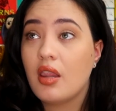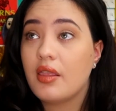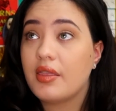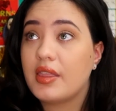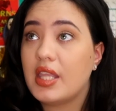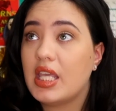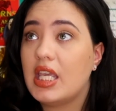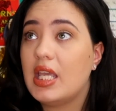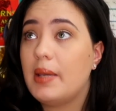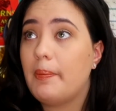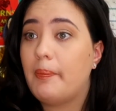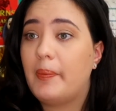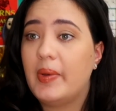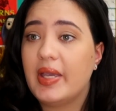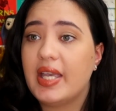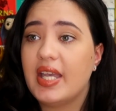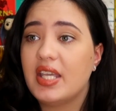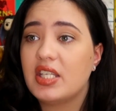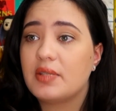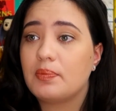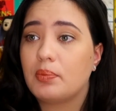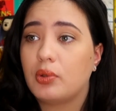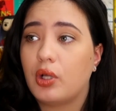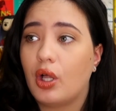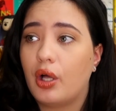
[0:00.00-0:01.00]
The
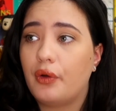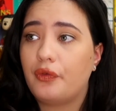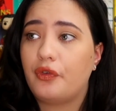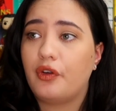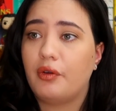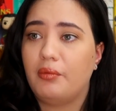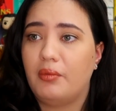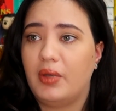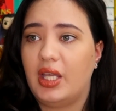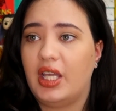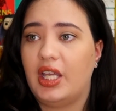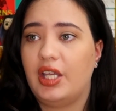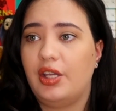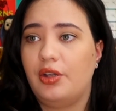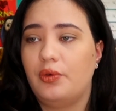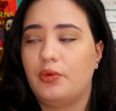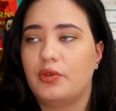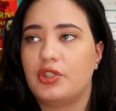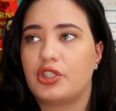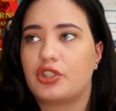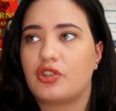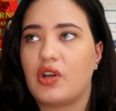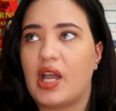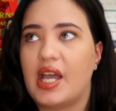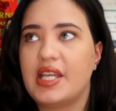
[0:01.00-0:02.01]
biggest plot for me
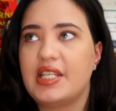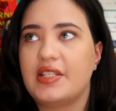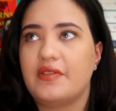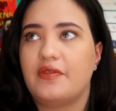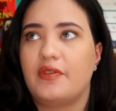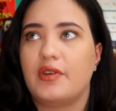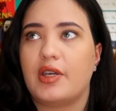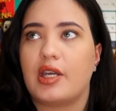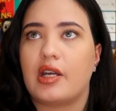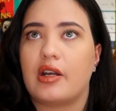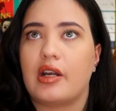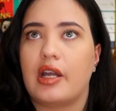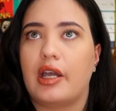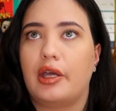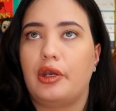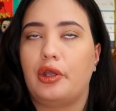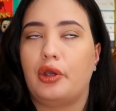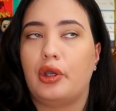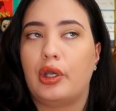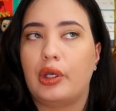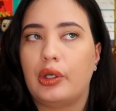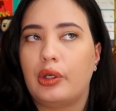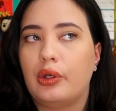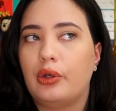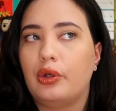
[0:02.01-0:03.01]
was trying to figure out
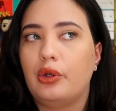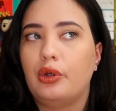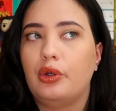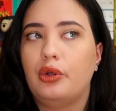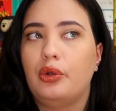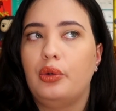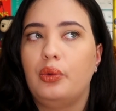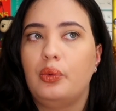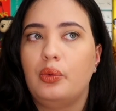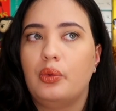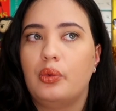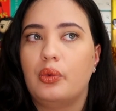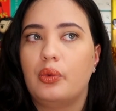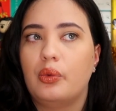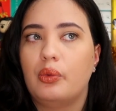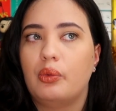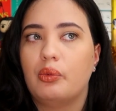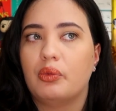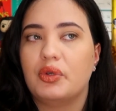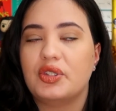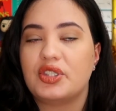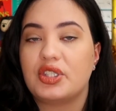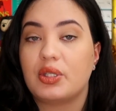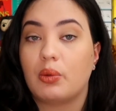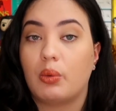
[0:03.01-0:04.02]
who
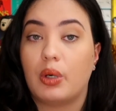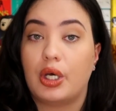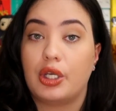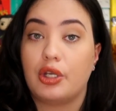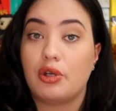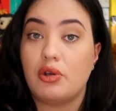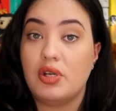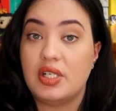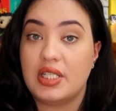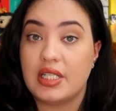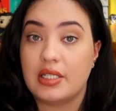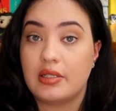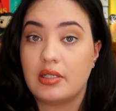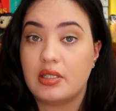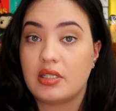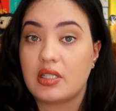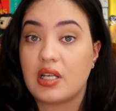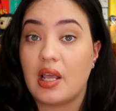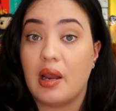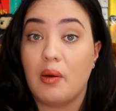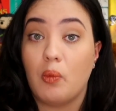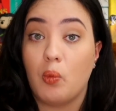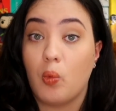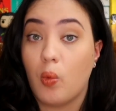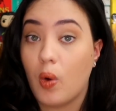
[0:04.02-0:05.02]
was the one who did it
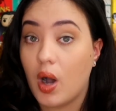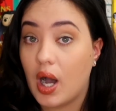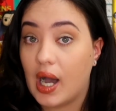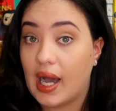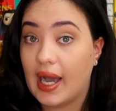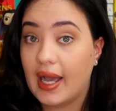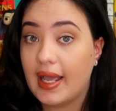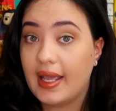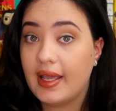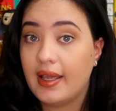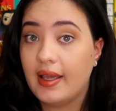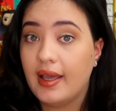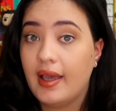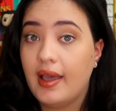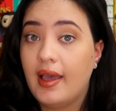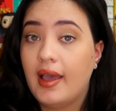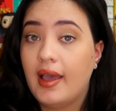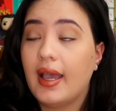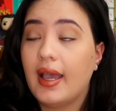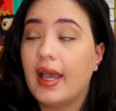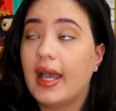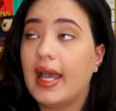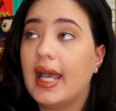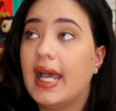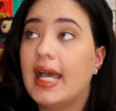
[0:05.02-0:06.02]
and why,
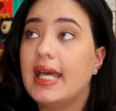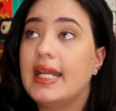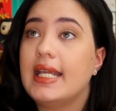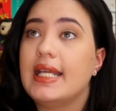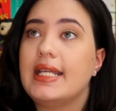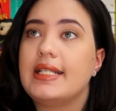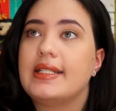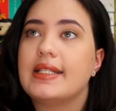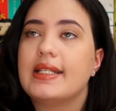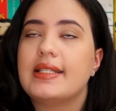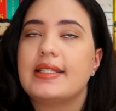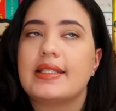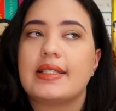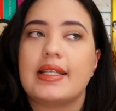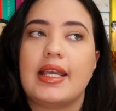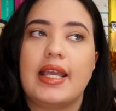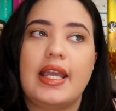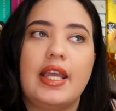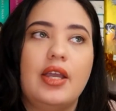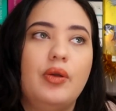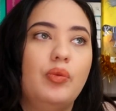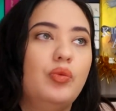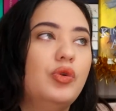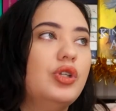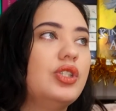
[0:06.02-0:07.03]
and
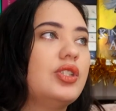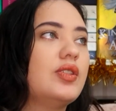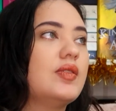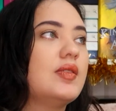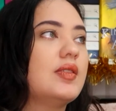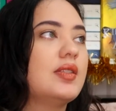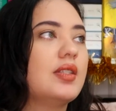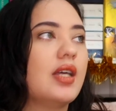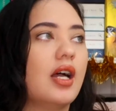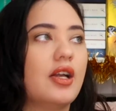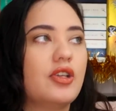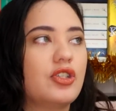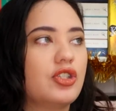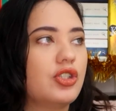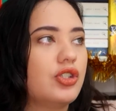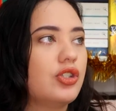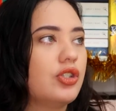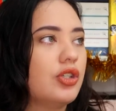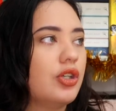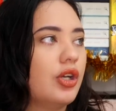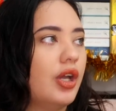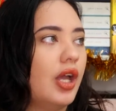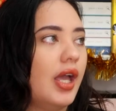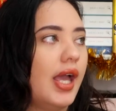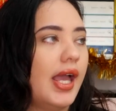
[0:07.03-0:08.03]
it was
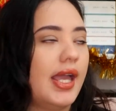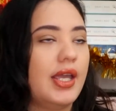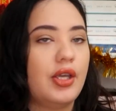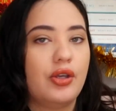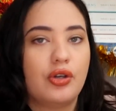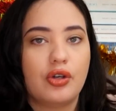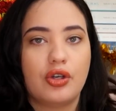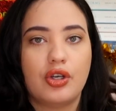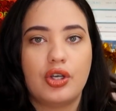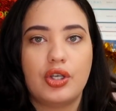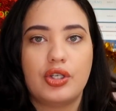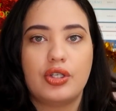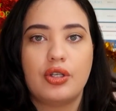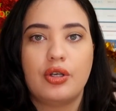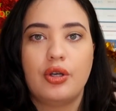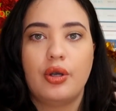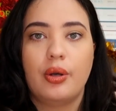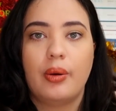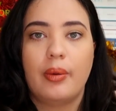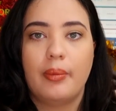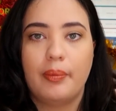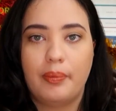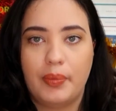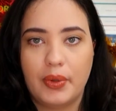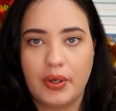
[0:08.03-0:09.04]
such a good
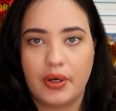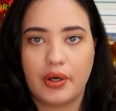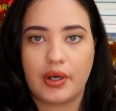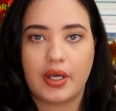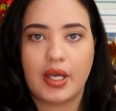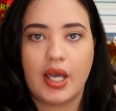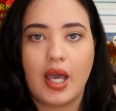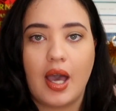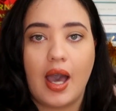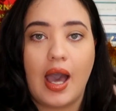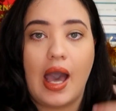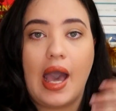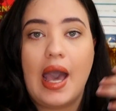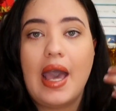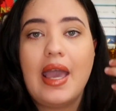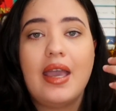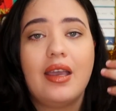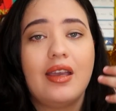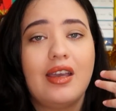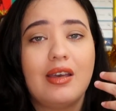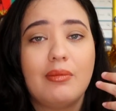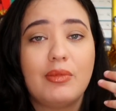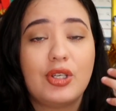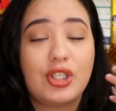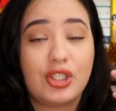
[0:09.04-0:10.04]
book.
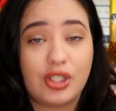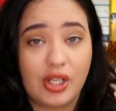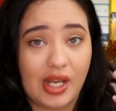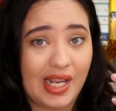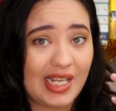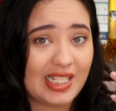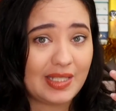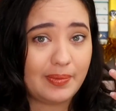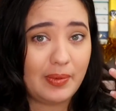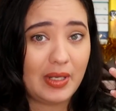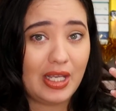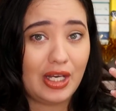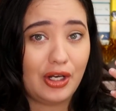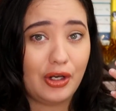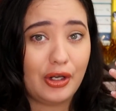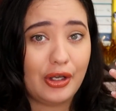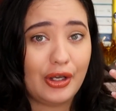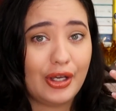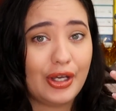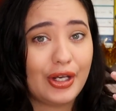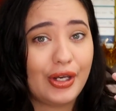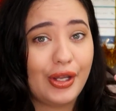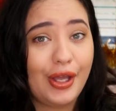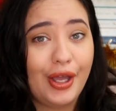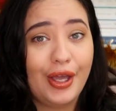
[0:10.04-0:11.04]
I am a Shakespeare
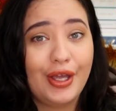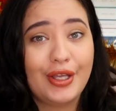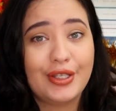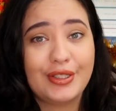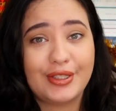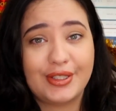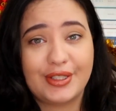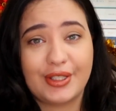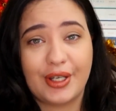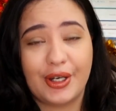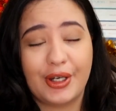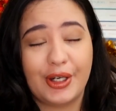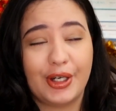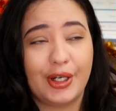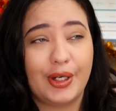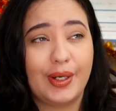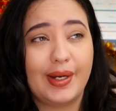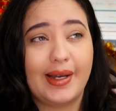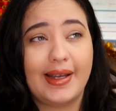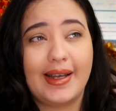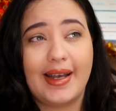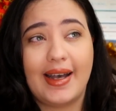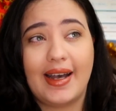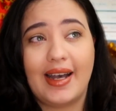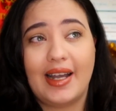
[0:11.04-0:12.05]
nerd, so
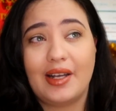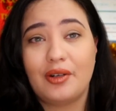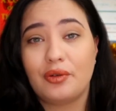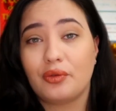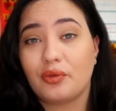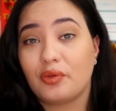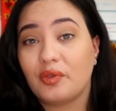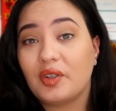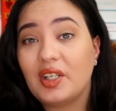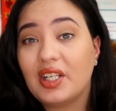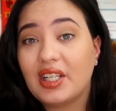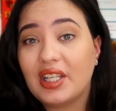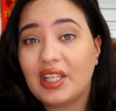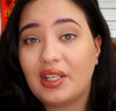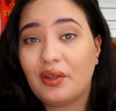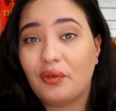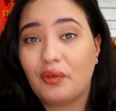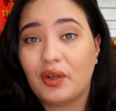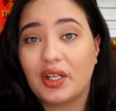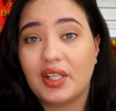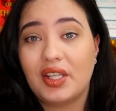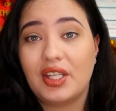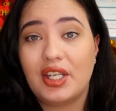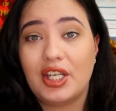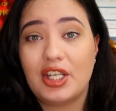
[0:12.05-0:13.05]
I really,
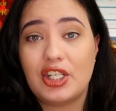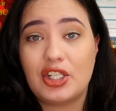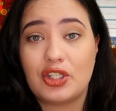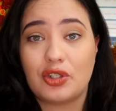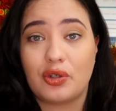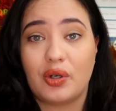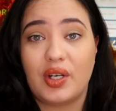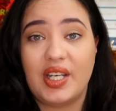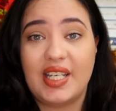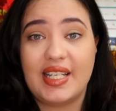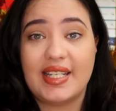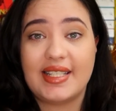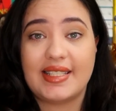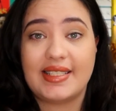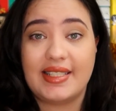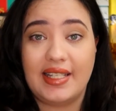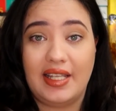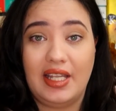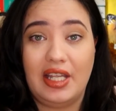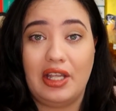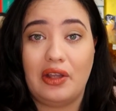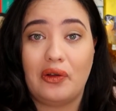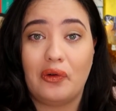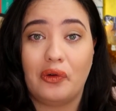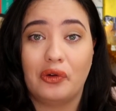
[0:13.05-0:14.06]
really enjoyed
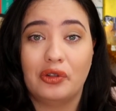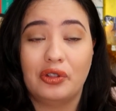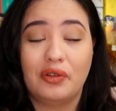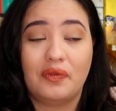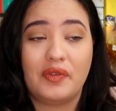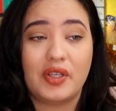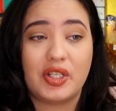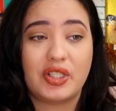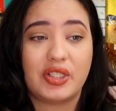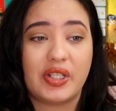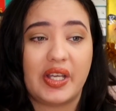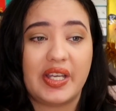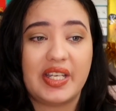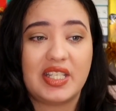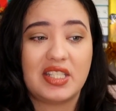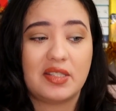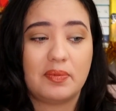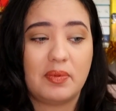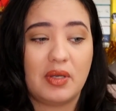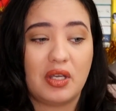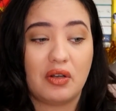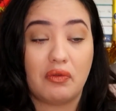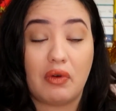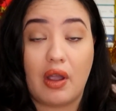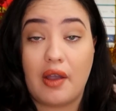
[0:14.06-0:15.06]
seeing all of the
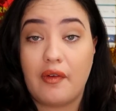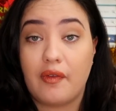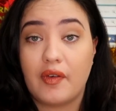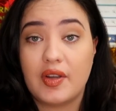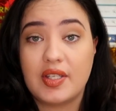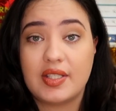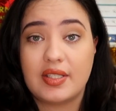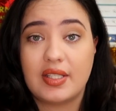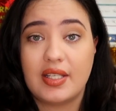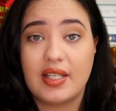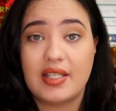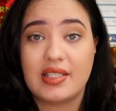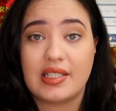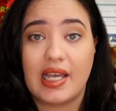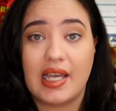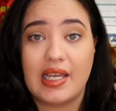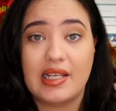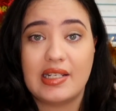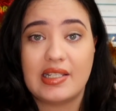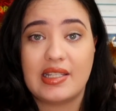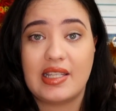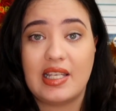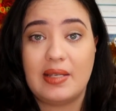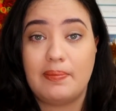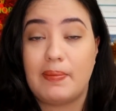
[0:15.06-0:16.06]
Shakespeare references
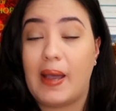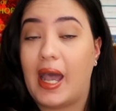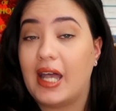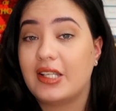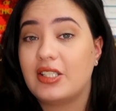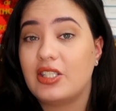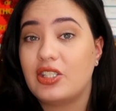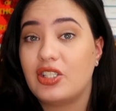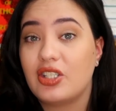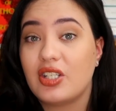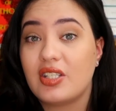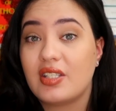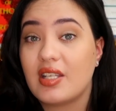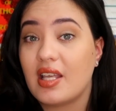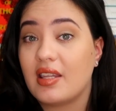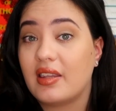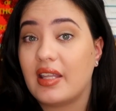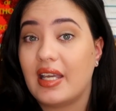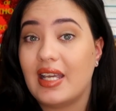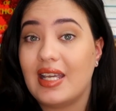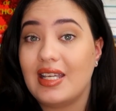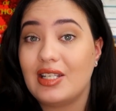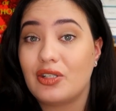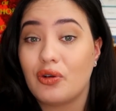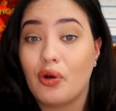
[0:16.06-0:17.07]
and the passages that
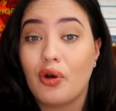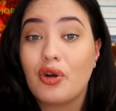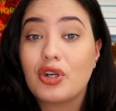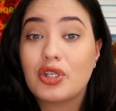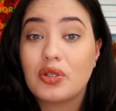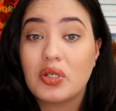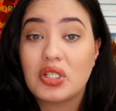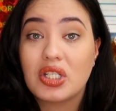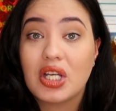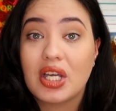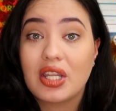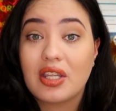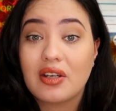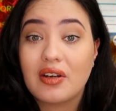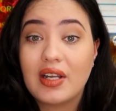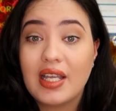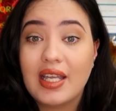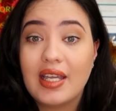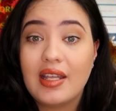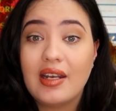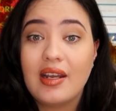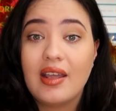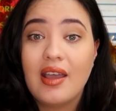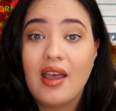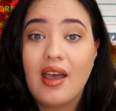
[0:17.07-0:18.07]
they talk to each other
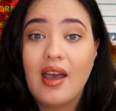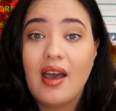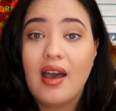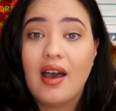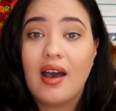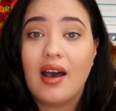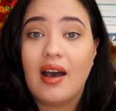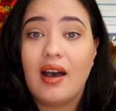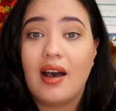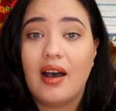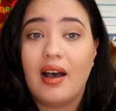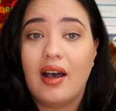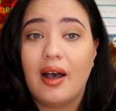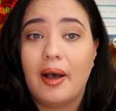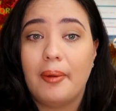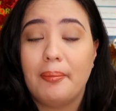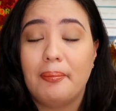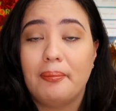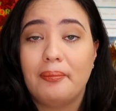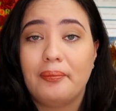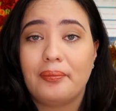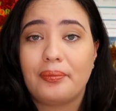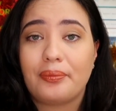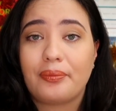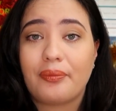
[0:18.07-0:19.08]
in,
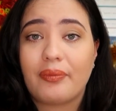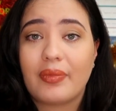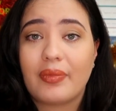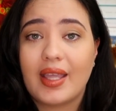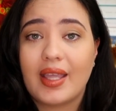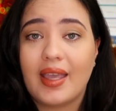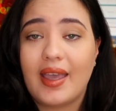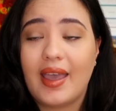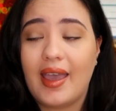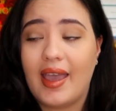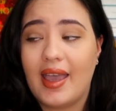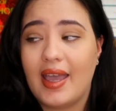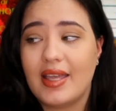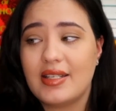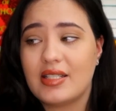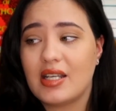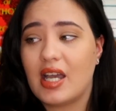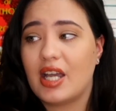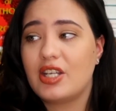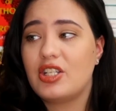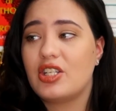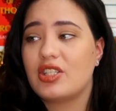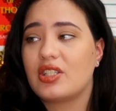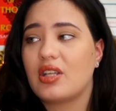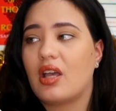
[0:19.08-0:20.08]
and
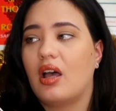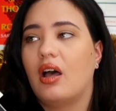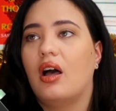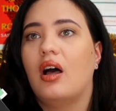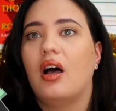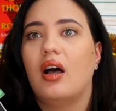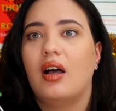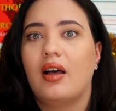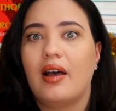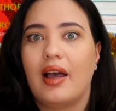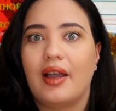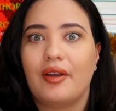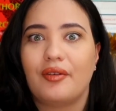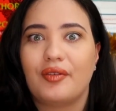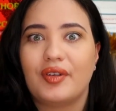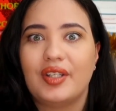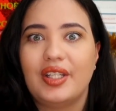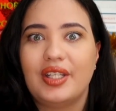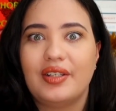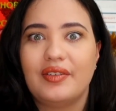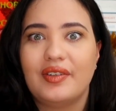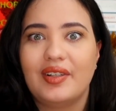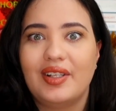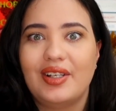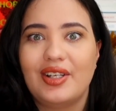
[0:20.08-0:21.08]
I
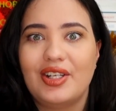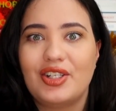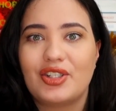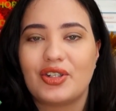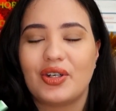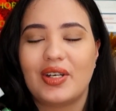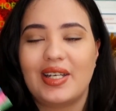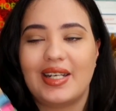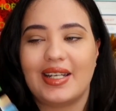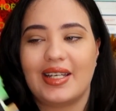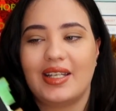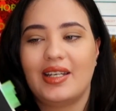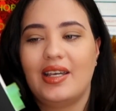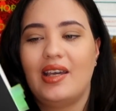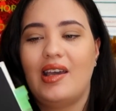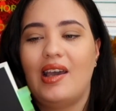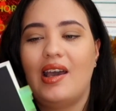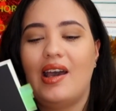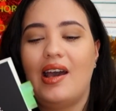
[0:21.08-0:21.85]
really, really enjoyed it.